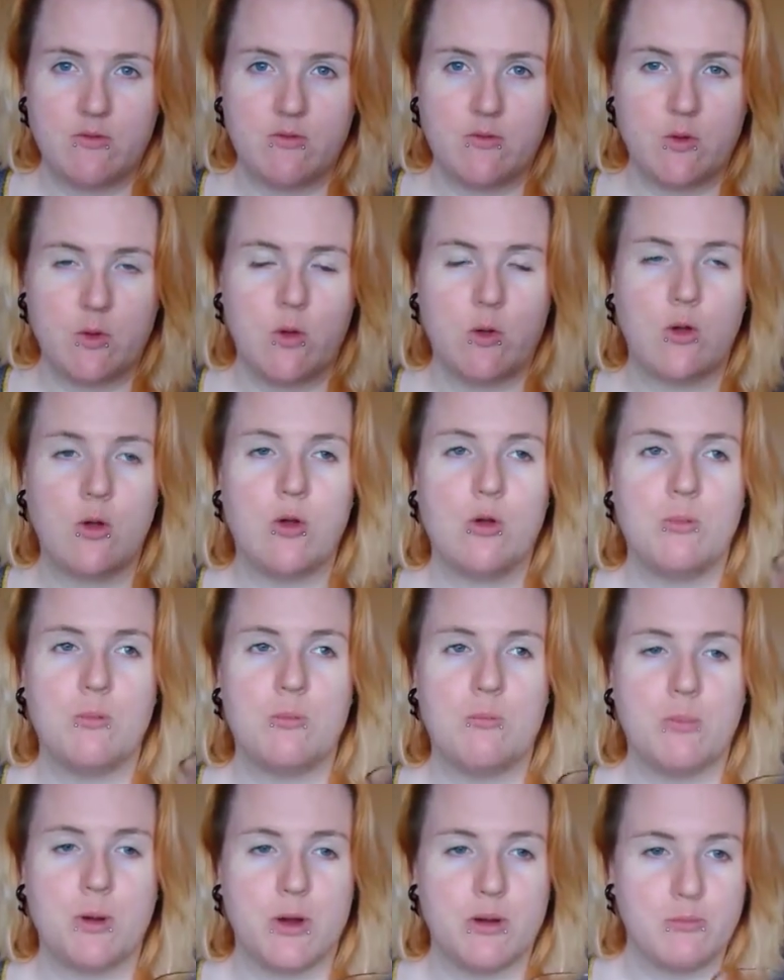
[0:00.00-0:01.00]

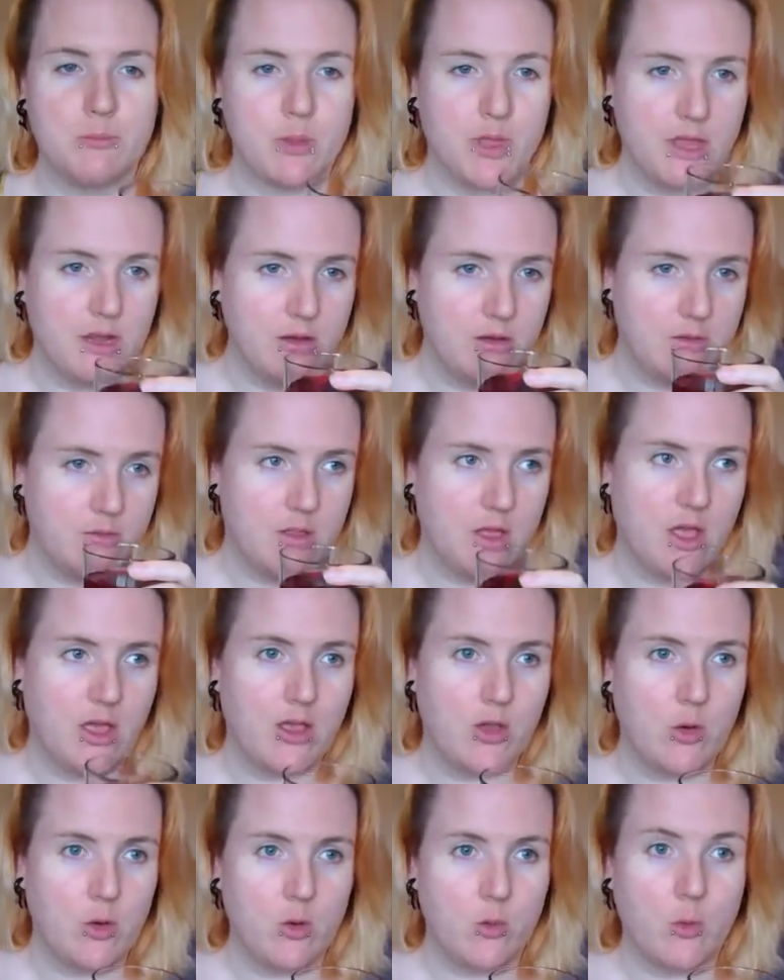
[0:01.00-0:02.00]
from Bird and Blend that
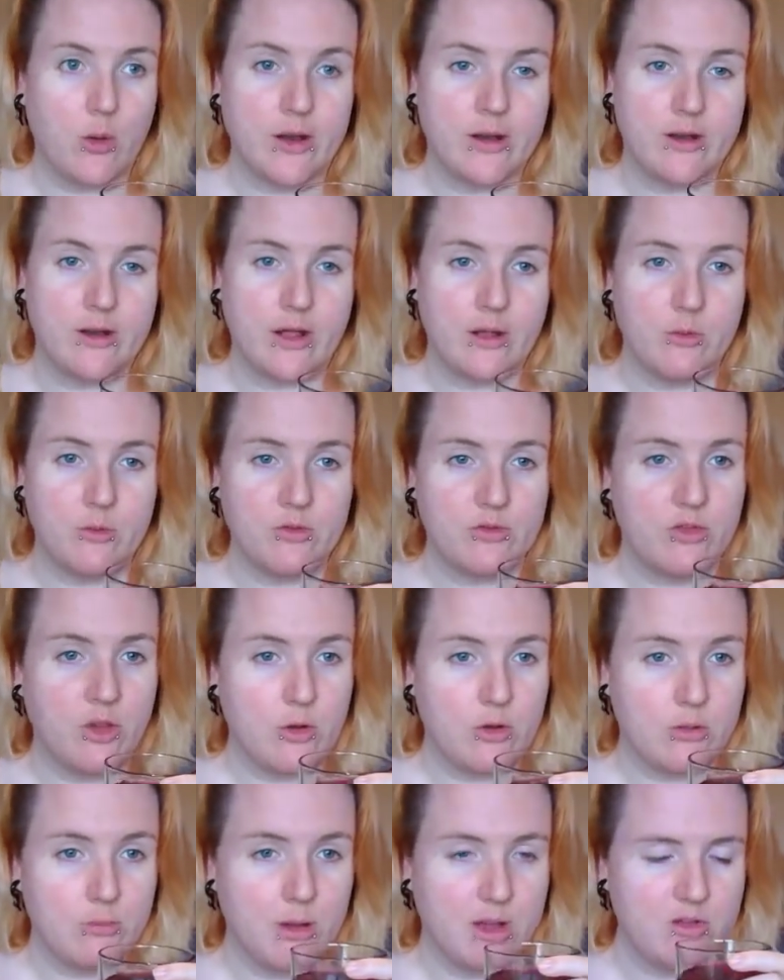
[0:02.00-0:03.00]
I got when I was
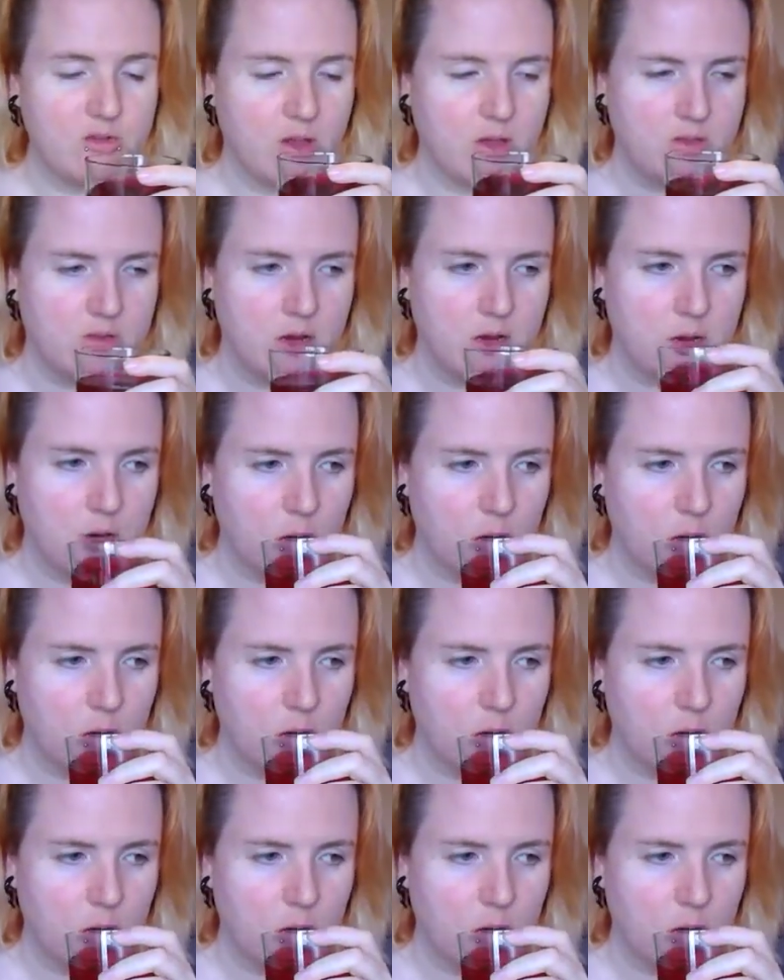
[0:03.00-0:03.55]
down in Manchester.